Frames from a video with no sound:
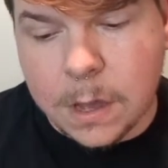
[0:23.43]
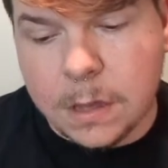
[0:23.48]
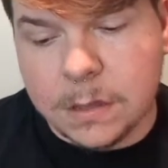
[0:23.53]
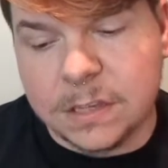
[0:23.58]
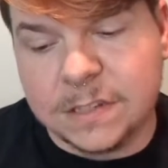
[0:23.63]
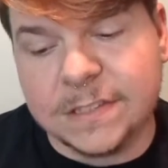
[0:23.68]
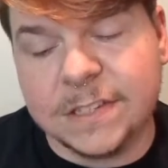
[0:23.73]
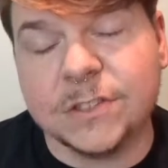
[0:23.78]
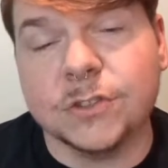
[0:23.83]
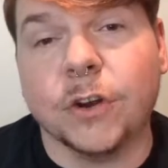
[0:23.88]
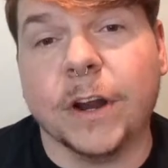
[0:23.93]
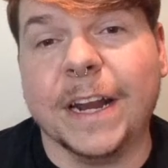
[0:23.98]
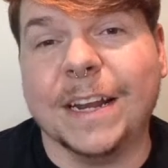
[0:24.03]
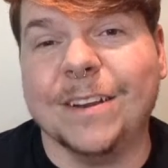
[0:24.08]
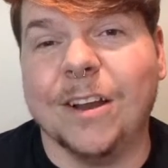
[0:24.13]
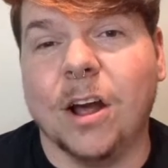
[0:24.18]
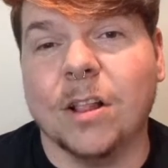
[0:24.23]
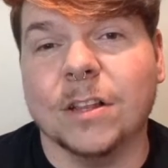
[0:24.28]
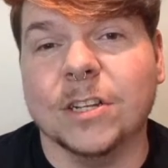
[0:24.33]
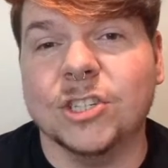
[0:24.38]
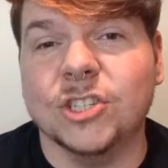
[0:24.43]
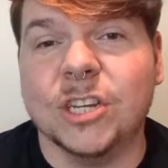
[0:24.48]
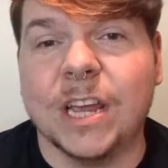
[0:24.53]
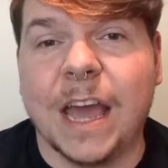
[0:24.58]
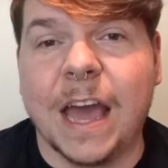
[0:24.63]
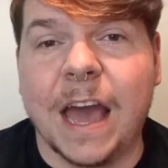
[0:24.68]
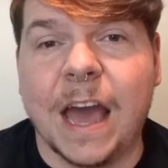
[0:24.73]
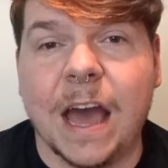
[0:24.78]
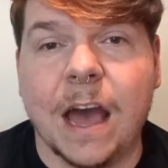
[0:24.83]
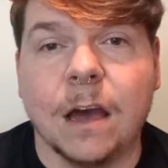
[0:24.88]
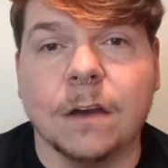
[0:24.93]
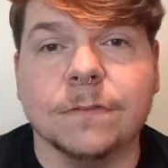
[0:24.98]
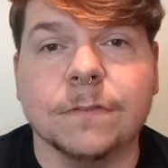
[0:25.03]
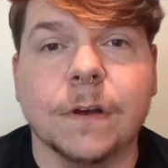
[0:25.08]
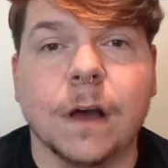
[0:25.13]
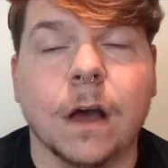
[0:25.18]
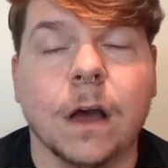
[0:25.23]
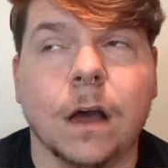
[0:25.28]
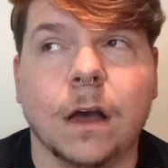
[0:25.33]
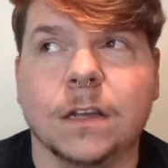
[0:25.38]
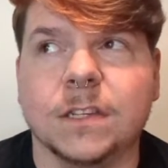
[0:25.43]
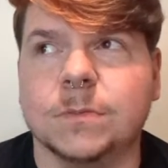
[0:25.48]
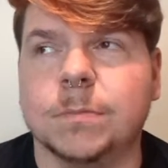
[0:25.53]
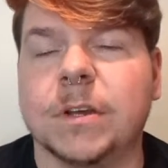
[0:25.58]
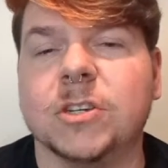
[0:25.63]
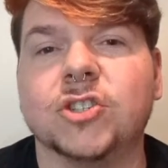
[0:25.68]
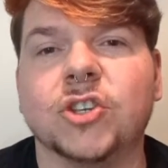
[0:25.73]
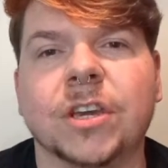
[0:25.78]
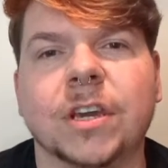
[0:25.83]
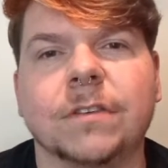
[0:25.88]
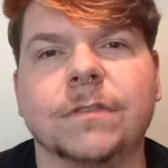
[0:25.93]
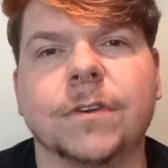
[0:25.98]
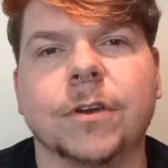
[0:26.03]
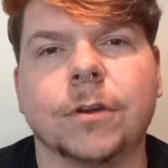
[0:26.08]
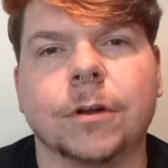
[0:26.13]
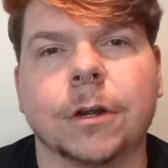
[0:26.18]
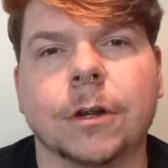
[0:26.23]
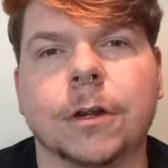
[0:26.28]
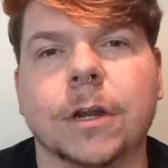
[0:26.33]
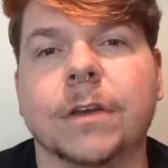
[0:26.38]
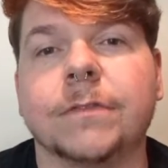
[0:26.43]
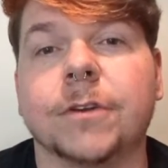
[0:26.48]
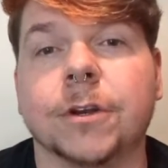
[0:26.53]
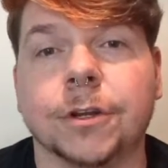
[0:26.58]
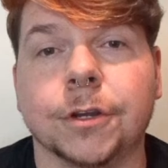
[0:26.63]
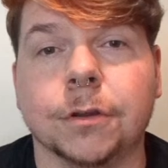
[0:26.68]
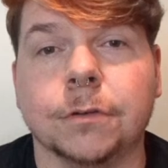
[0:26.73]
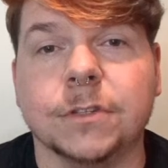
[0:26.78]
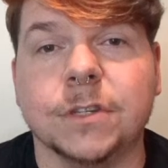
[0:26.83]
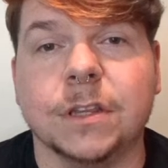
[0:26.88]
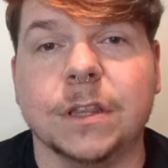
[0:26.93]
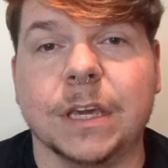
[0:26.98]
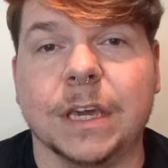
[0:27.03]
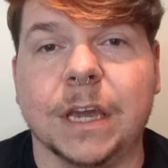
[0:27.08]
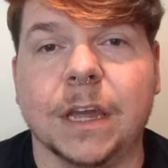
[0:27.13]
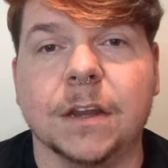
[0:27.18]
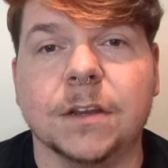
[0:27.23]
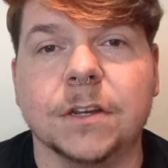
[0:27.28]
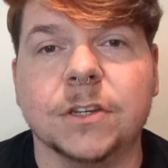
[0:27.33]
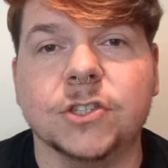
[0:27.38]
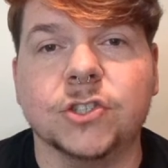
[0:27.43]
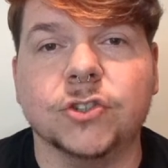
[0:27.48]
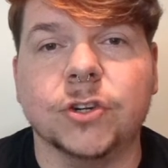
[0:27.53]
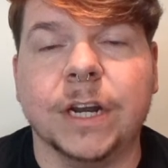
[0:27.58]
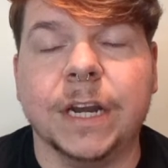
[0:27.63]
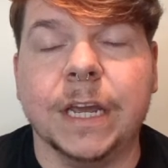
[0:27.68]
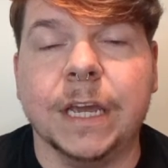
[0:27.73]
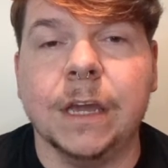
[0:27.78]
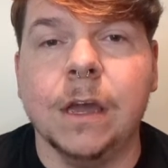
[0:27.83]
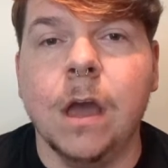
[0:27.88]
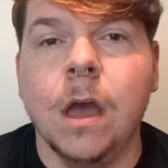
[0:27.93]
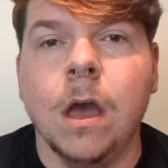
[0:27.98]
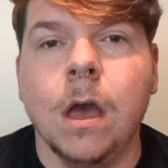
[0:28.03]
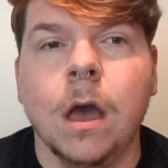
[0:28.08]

This is great knowledge to have, especially if you're new to the industry.